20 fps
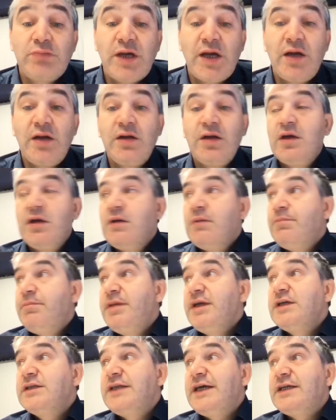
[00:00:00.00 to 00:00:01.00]
And
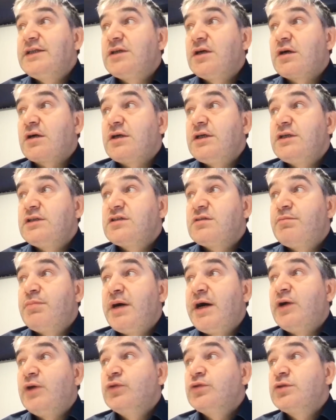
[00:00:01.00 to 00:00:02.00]
big data is
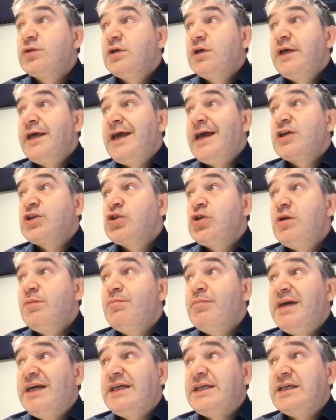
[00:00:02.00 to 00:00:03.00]
about
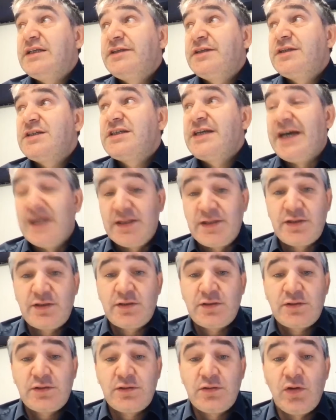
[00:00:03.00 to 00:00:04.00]
actually making
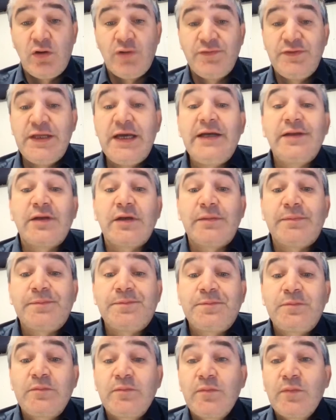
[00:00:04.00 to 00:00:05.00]
sense of data.
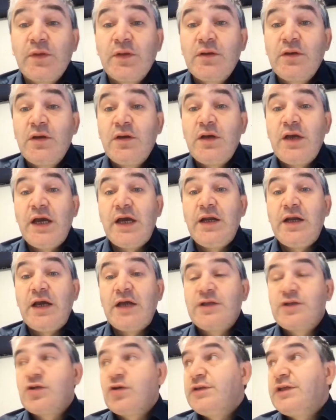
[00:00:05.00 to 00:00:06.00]

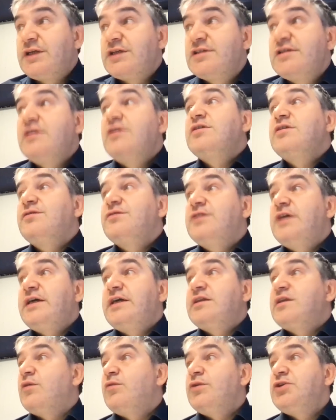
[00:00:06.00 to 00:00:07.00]
And so there's a lot of
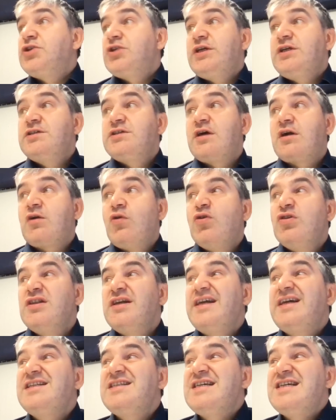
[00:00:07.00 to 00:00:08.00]
data which either
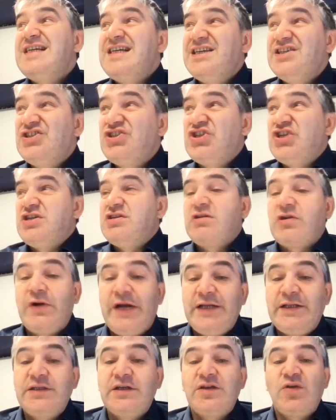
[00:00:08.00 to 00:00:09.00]
already is
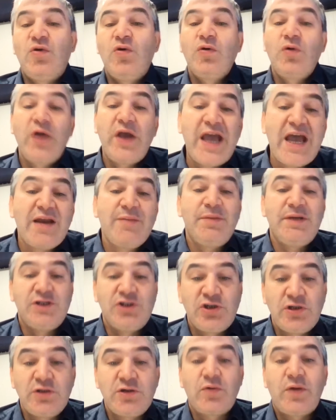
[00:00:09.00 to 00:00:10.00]
generated or can be
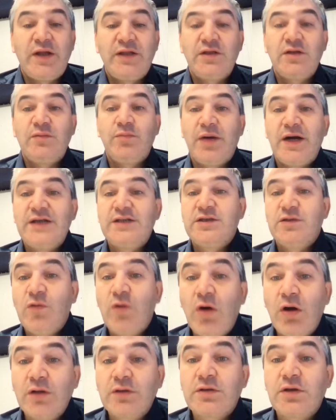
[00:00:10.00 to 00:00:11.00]
generated by the
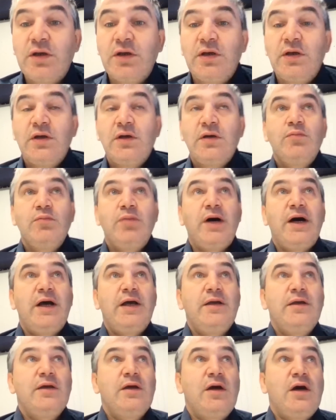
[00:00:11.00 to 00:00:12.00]
world,
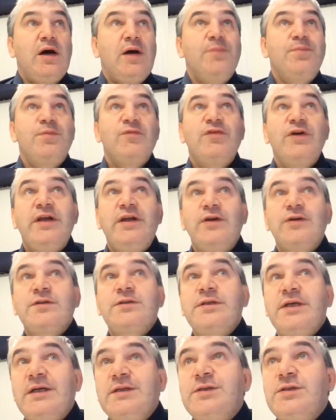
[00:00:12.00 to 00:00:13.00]
by various
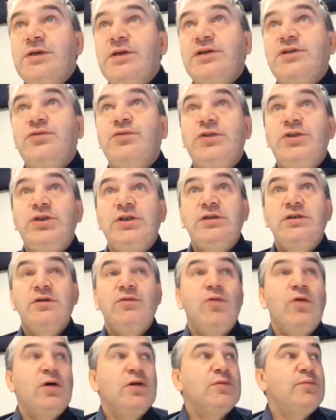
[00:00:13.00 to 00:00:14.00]
sensors which in
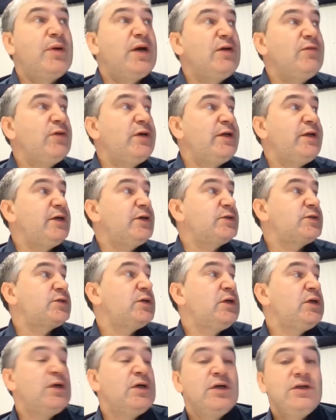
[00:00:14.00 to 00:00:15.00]
the world, by
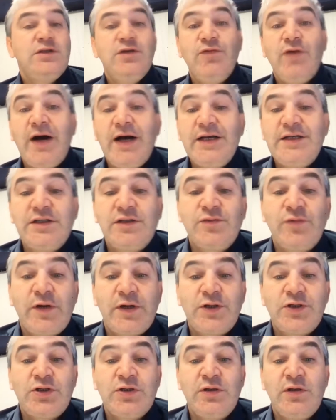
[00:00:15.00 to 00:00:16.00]
various devices
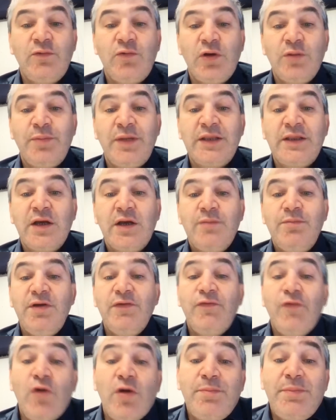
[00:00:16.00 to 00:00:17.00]
which in the world. But
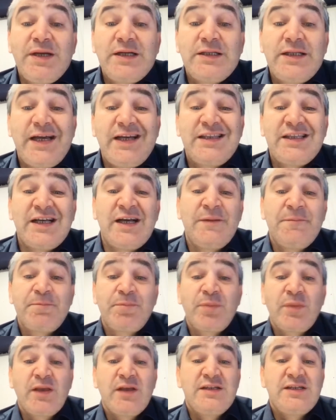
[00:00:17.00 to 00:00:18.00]
before big data,
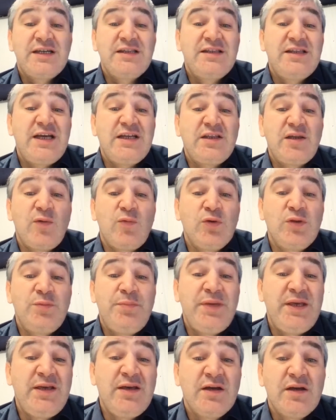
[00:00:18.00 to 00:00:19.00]
that data would
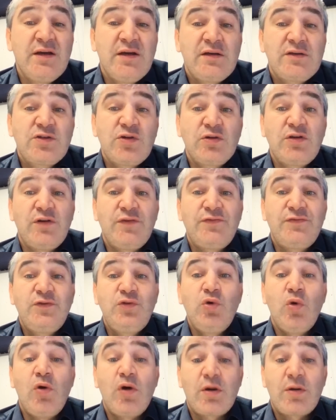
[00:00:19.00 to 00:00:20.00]
be sort of
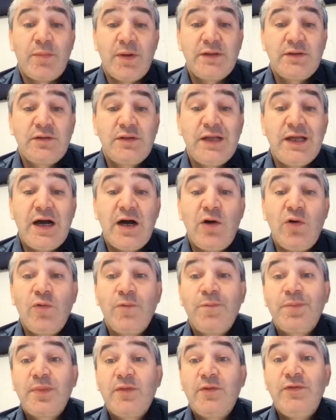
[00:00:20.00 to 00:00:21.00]
dormant.
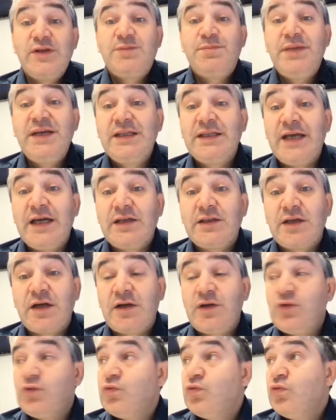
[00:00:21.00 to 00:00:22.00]
Now, with big
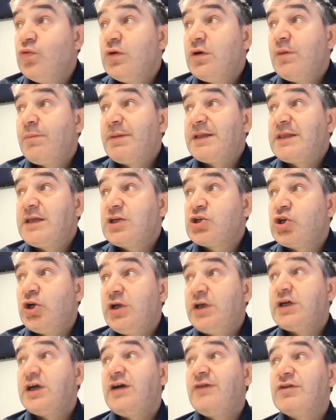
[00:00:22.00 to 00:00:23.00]
data, you
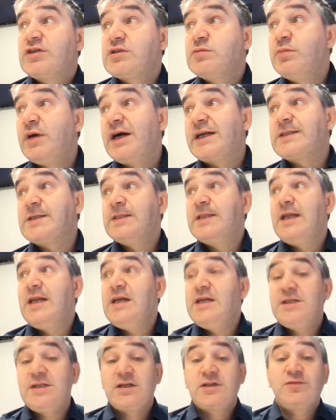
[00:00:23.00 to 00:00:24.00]
potentially have a smart
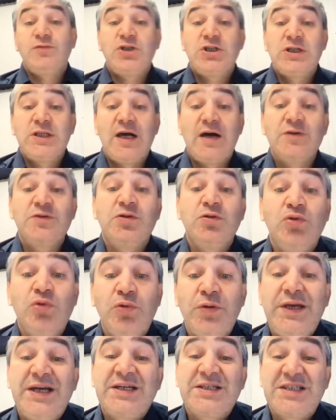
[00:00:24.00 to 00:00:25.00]
analytics which allows you
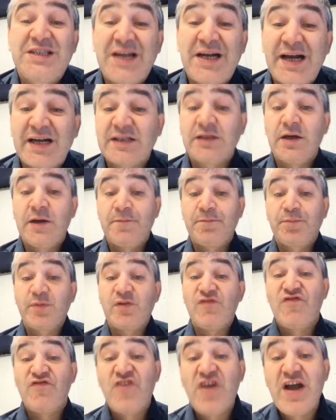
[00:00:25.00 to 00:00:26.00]
to extract
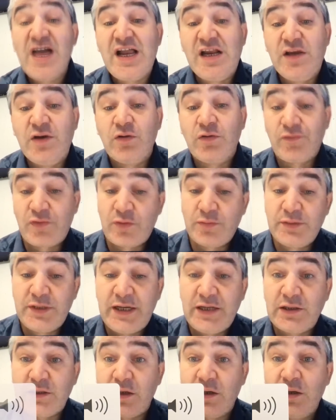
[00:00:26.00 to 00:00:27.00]
value from
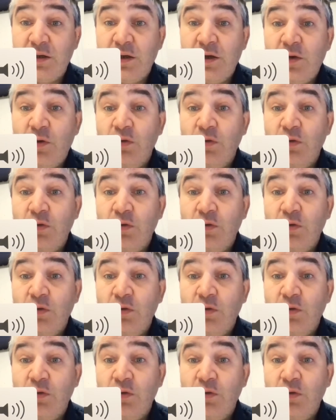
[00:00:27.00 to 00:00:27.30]
data.